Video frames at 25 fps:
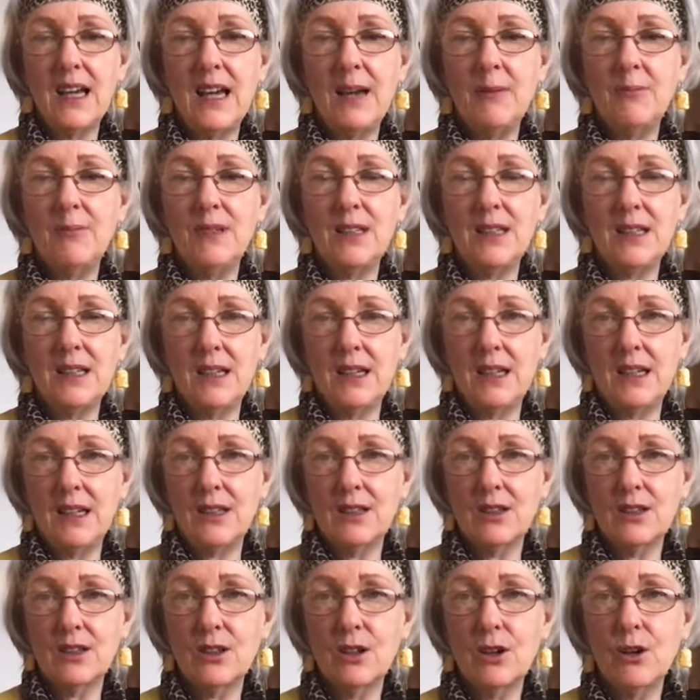
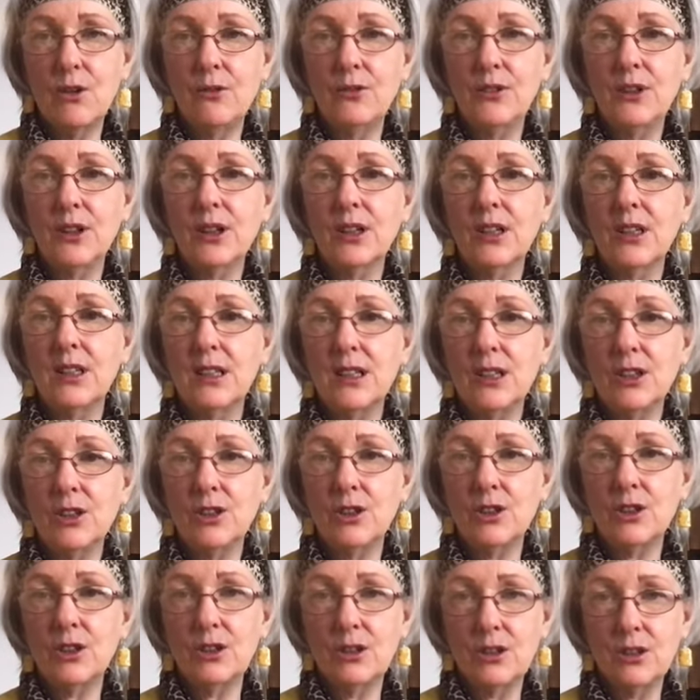emptiness of the
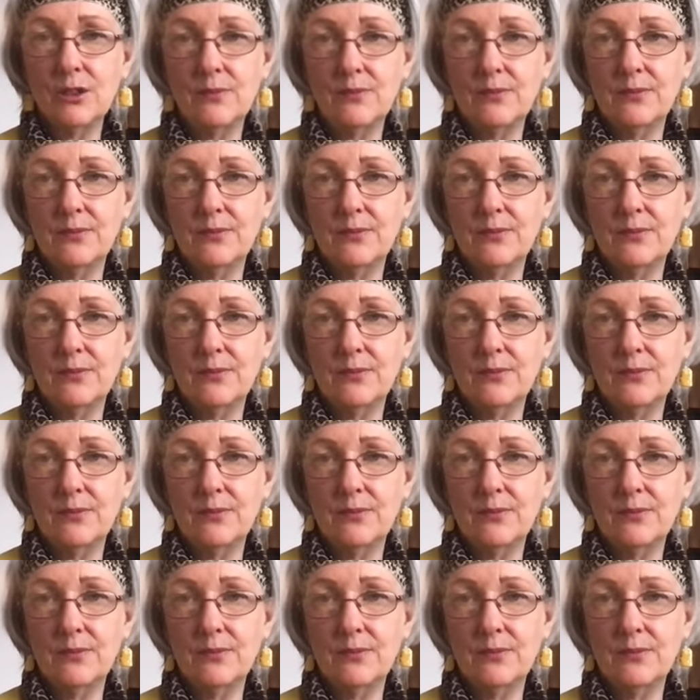conditioned.